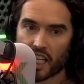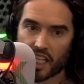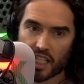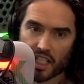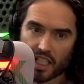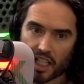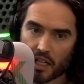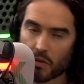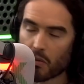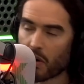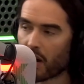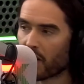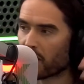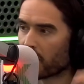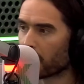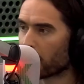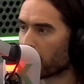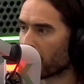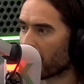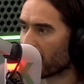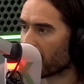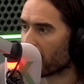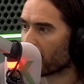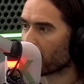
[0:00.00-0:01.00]
Let's see what other
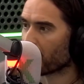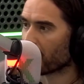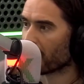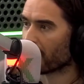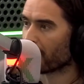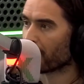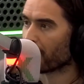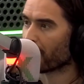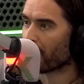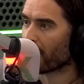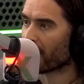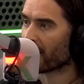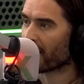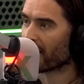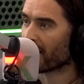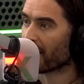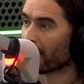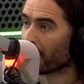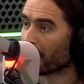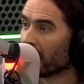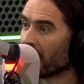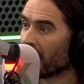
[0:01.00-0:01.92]
planets we can fuck up.